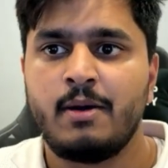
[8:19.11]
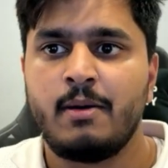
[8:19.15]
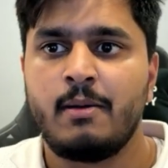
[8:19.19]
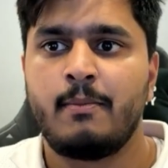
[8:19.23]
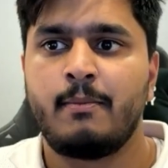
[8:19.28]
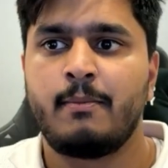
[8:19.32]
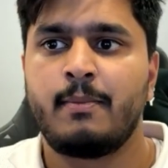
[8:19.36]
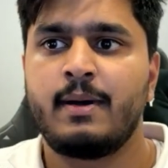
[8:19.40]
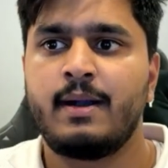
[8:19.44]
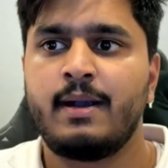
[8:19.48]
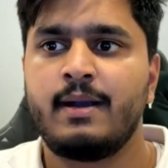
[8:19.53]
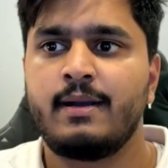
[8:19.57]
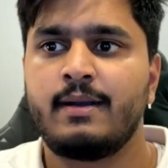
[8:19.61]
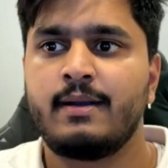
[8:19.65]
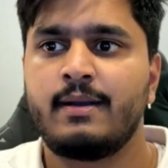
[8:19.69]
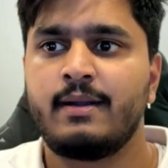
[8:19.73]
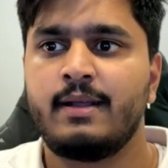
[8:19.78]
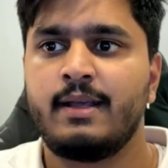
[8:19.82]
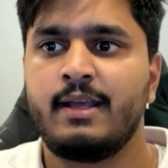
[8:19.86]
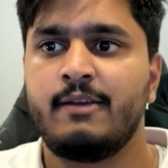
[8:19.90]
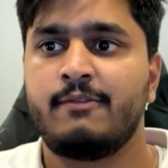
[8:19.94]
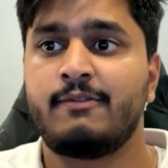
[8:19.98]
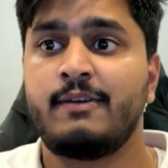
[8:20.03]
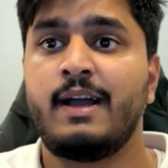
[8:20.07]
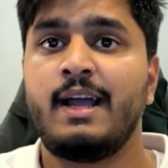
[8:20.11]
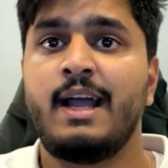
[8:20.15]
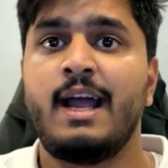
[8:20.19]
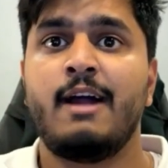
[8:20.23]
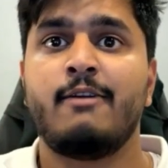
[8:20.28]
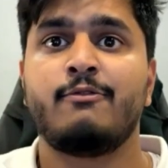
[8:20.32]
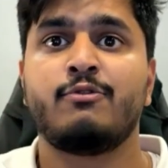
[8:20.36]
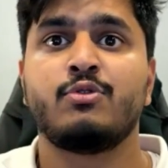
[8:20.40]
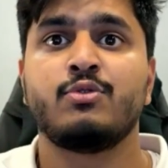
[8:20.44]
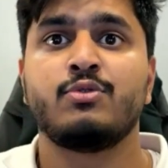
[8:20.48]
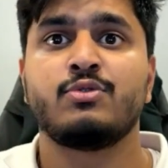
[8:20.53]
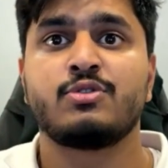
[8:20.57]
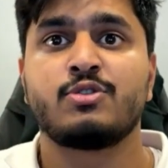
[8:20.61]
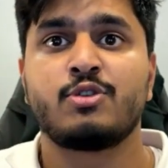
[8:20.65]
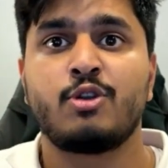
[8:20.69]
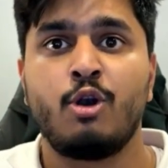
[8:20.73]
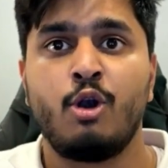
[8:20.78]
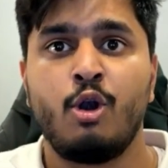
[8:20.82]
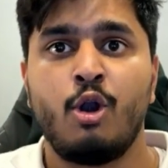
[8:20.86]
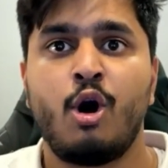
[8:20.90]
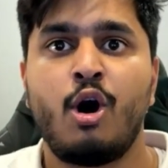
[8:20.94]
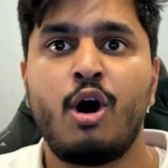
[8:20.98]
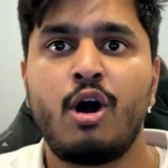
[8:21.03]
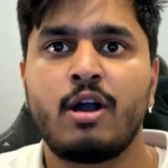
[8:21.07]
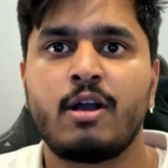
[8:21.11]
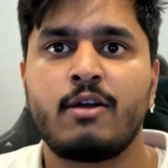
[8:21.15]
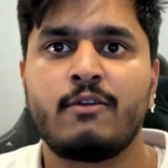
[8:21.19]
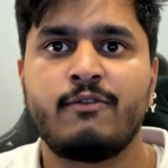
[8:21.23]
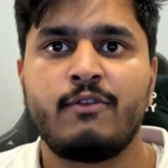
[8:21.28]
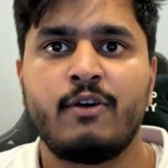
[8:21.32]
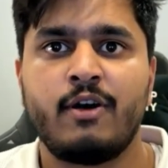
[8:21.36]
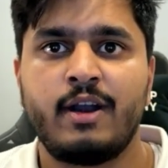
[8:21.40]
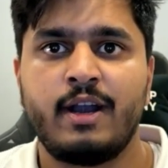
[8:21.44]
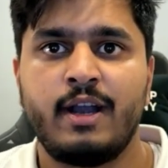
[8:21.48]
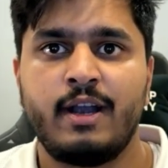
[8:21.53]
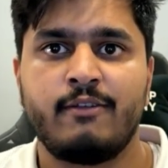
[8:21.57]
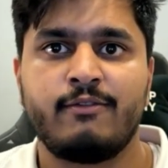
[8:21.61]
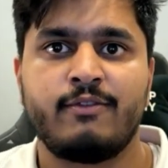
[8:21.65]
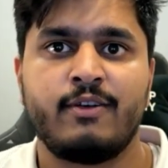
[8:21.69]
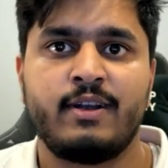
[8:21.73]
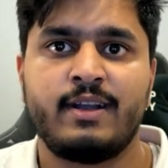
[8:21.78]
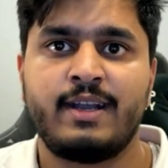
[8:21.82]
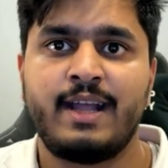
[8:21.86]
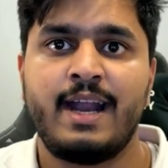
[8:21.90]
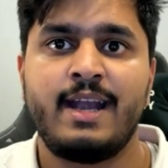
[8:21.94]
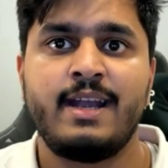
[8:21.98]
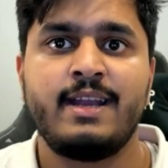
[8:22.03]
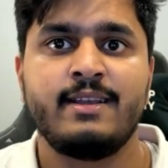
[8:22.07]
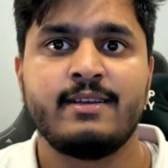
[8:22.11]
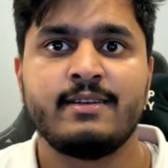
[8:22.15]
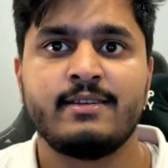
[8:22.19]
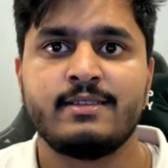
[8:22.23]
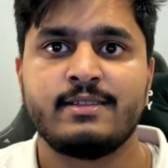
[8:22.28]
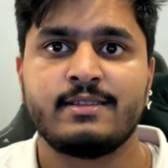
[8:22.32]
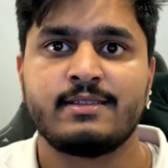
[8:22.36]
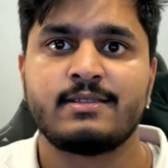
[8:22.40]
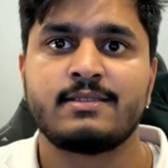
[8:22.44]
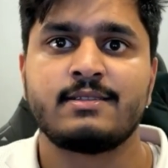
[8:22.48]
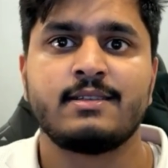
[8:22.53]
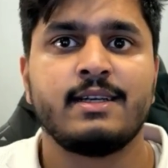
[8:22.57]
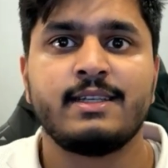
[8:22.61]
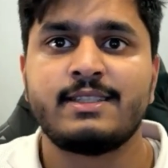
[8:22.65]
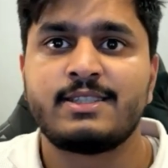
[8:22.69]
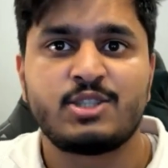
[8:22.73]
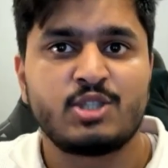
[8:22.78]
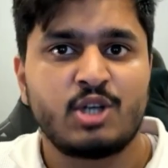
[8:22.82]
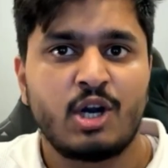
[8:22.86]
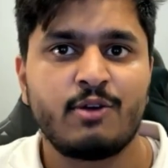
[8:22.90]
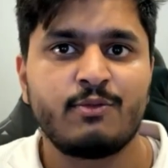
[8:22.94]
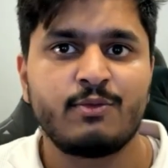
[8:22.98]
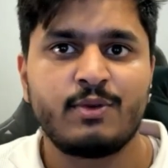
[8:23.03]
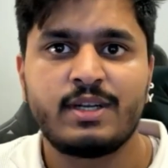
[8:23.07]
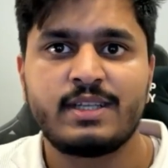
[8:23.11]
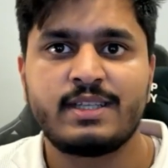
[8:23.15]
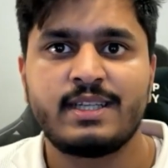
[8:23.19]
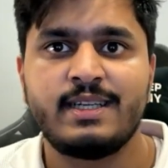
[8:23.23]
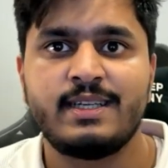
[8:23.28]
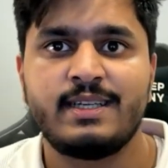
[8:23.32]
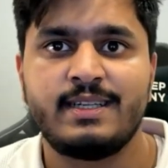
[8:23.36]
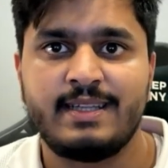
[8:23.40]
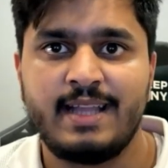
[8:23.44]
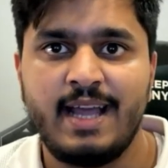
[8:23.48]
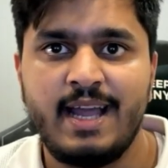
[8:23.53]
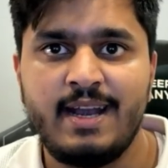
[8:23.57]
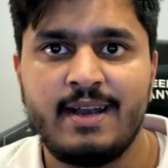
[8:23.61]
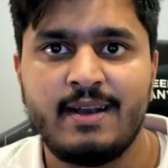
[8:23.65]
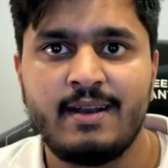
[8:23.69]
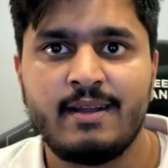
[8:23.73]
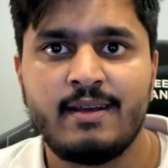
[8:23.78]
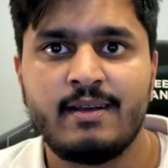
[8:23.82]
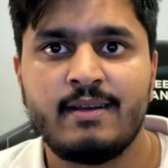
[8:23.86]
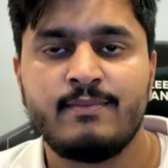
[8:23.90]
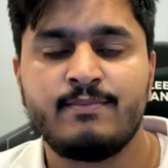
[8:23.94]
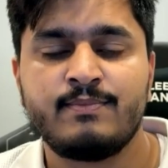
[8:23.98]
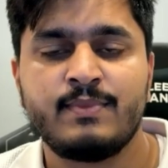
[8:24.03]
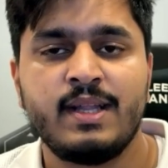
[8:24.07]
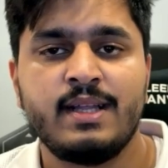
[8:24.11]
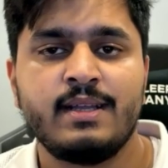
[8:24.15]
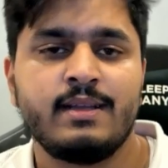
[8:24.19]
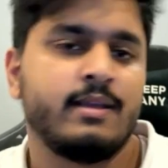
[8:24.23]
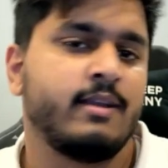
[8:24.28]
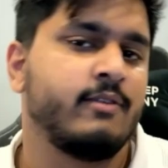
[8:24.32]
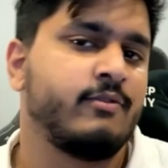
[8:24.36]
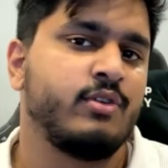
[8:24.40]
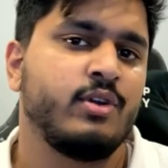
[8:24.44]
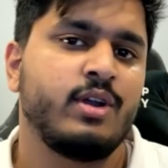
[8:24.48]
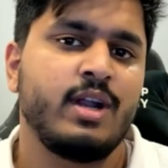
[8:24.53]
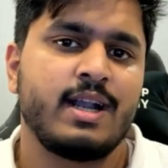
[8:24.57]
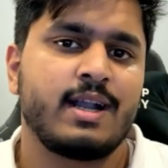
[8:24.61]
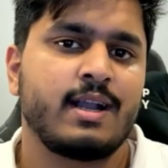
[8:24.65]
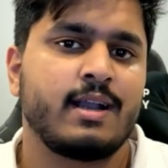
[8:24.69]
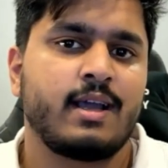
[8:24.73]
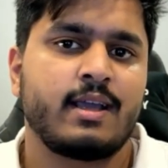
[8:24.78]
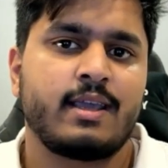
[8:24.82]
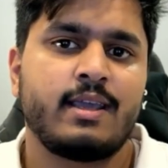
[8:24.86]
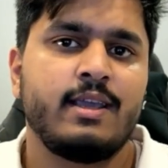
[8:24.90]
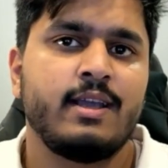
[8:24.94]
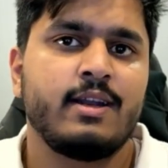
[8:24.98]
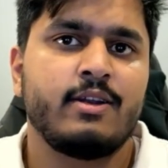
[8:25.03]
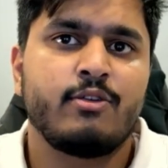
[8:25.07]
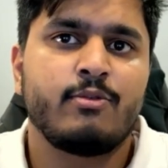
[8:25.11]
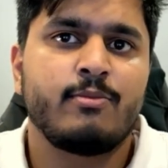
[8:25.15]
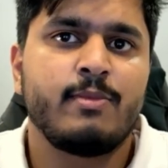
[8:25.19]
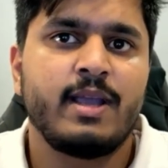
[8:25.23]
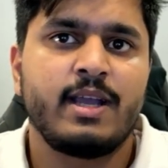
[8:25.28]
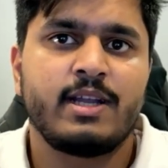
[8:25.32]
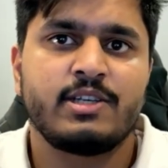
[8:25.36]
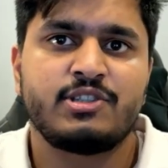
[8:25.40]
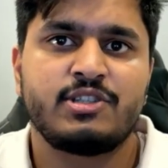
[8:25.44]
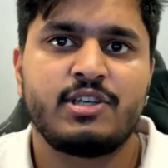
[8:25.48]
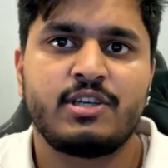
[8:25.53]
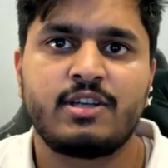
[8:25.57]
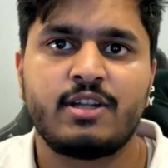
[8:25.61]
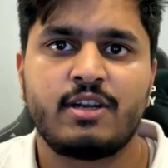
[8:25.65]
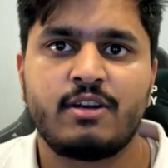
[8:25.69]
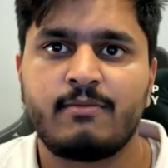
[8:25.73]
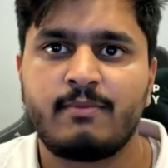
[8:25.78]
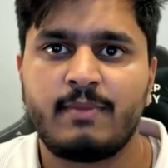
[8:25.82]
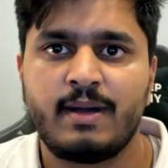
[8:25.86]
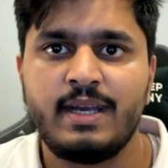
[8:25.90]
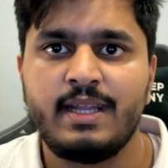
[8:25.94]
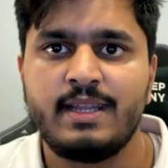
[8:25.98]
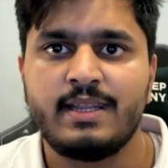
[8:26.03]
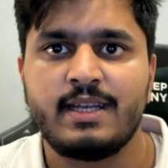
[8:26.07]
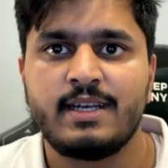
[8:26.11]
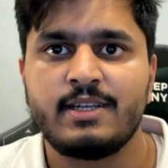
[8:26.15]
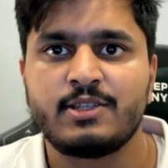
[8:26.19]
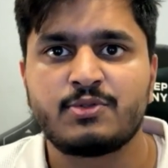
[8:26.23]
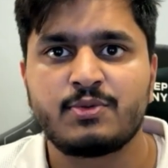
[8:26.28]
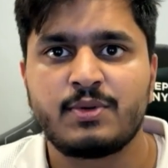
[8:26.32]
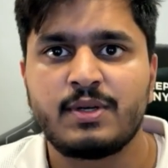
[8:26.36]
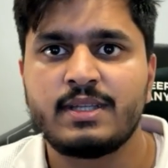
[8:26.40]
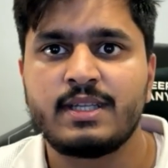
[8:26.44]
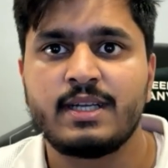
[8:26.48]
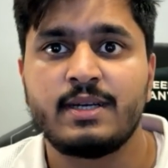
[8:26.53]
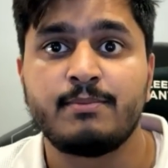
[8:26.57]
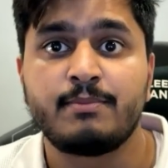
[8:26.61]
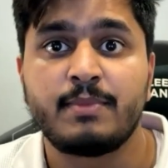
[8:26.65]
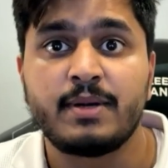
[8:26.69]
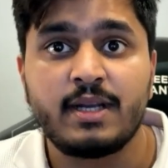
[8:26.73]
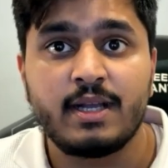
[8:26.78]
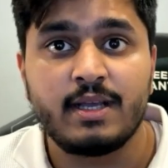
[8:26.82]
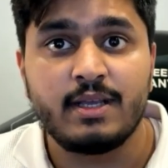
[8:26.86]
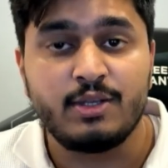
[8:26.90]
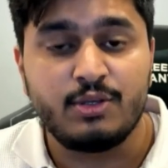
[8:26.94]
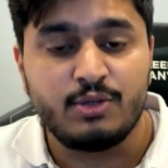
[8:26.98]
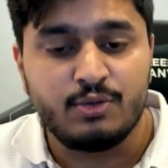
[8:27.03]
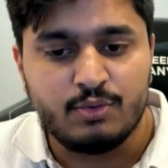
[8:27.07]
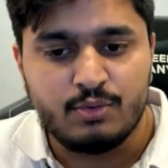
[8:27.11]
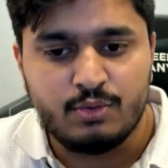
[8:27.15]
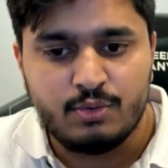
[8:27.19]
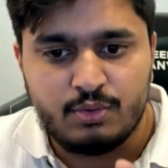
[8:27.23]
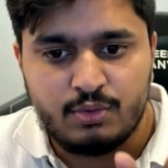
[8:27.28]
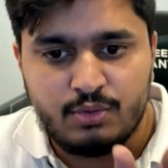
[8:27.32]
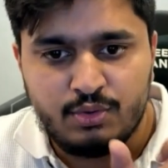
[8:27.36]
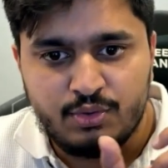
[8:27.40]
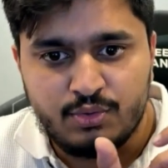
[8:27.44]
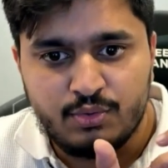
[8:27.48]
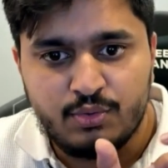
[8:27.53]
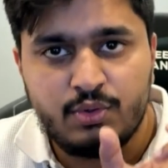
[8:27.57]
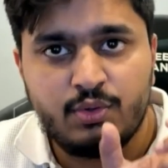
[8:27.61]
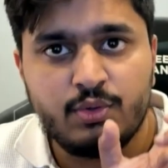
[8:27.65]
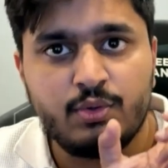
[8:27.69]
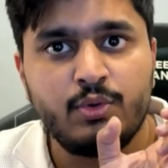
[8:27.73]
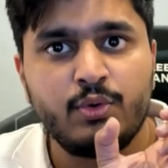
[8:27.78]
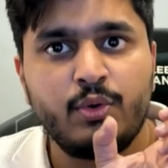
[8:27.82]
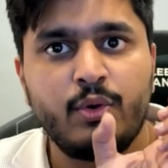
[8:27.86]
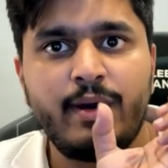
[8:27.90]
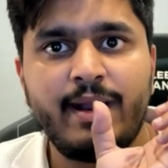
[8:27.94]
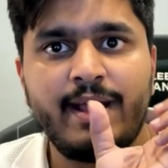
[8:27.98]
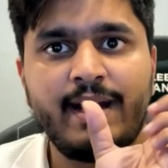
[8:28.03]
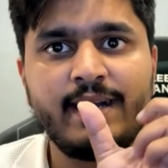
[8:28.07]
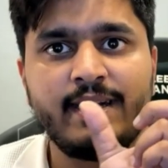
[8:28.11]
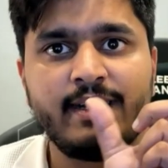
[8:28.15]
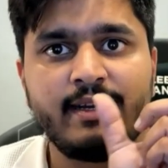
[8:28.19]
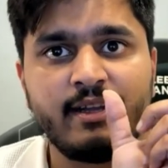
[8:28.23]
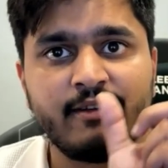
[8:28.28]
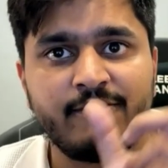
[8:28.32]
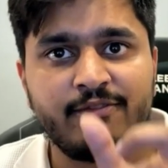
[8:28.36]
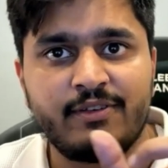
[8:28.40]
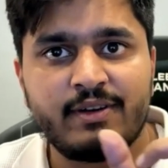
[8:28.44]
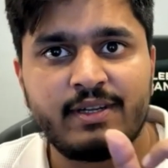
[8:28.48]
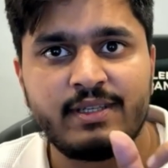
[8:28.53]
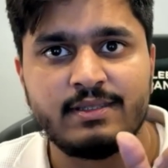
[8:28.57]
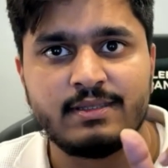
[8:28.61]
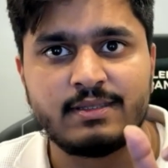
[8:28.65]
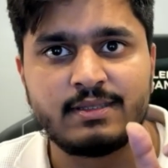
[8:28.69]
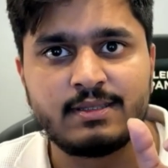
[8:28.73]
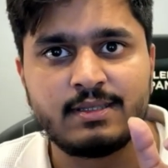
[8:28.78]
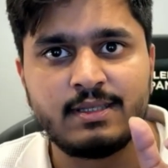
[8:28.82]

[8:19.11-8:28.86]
But if I have to slog for it for 10 years, it's not worth it then. If you get lucky and you make a shit ton of money, then it's worth it. But you to know that difference,